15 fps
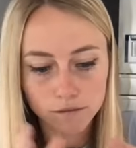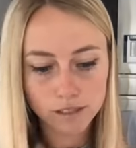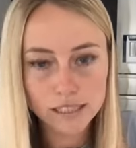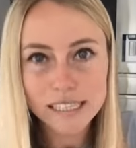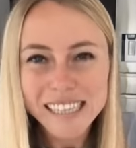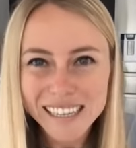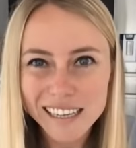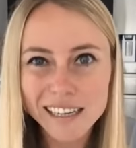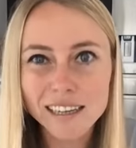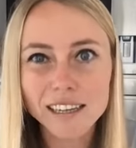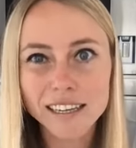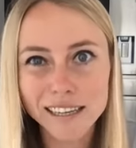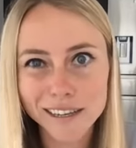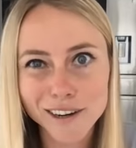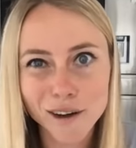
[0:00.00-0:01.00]

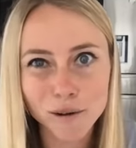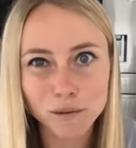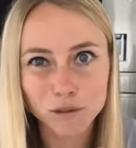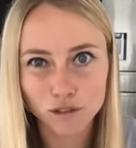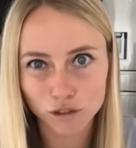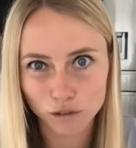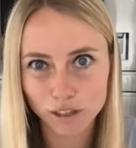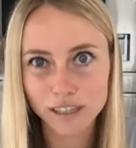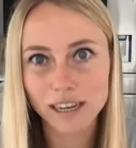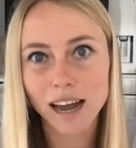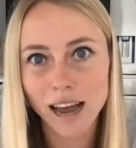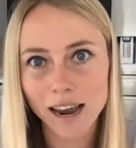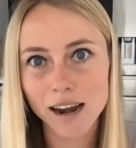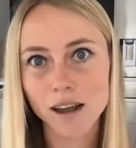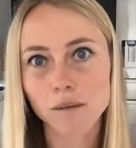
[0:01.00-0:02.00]
sneaky keto treat
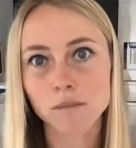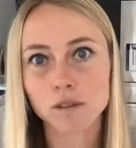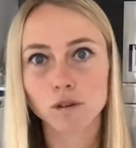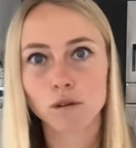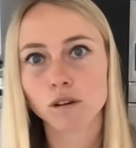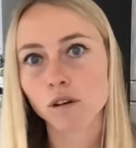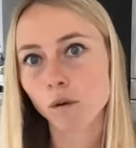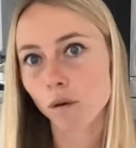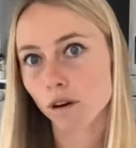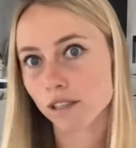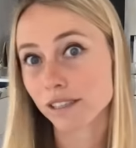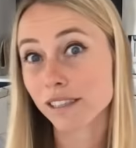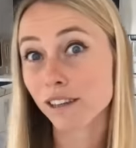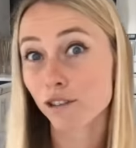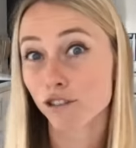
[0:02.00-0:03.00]
items or or
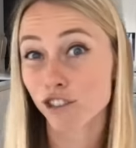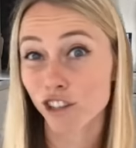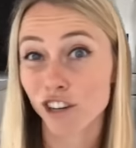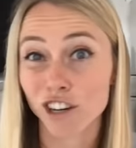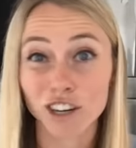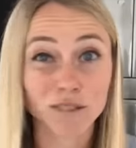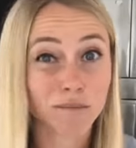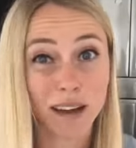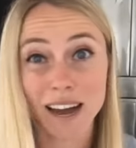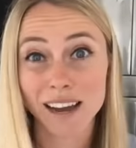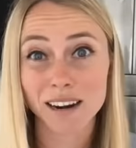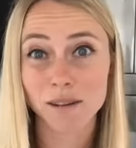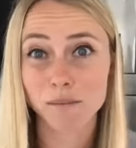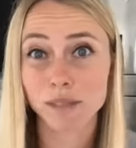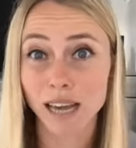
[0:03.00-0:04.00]
zero sugar
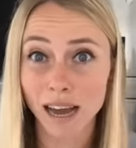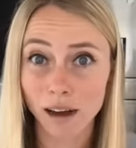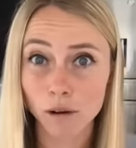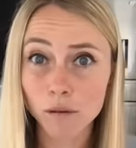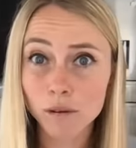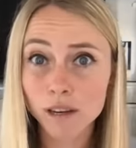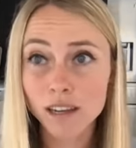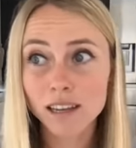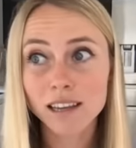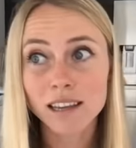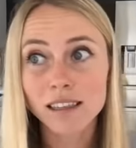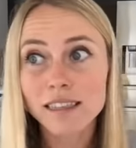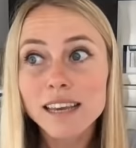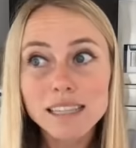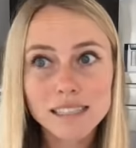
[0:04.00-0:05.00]
items out,
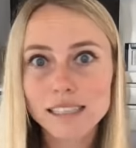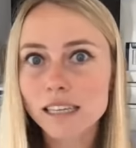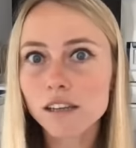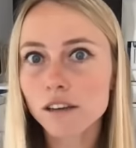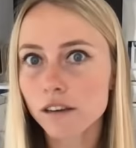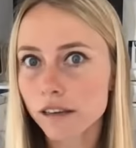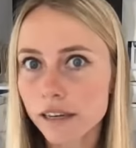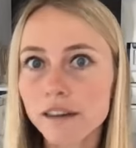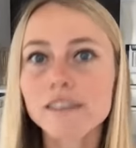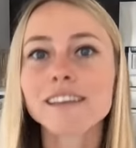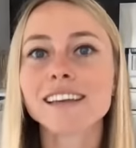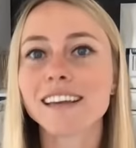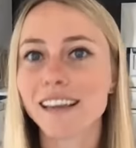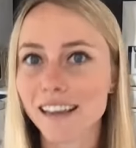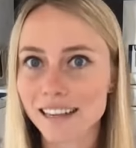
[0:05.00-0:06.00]
they see
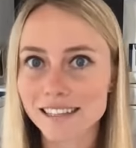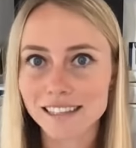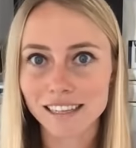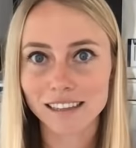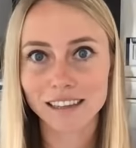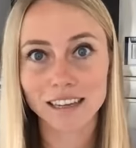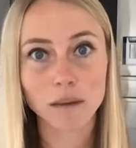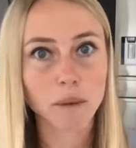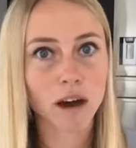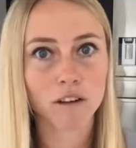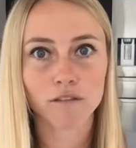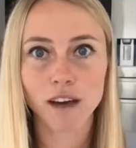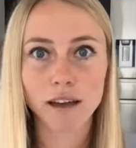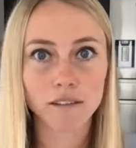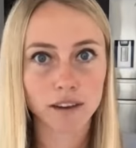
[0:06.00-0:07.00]
nearly instantly
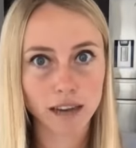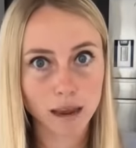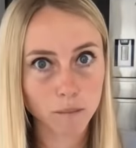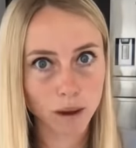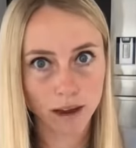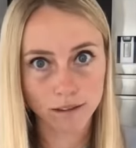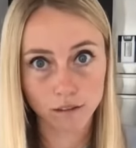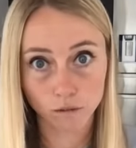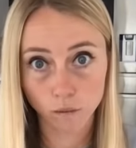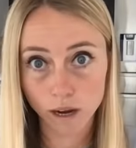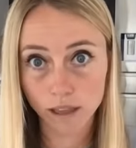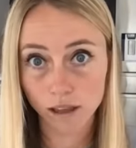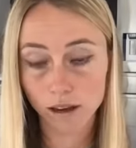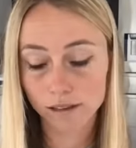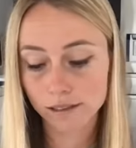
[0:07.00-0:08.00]
about five to 10 pounds of
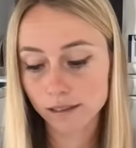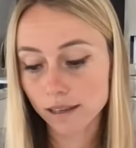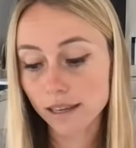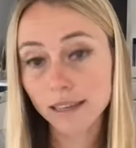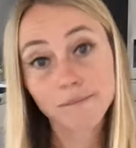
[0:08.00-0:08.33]
weight loss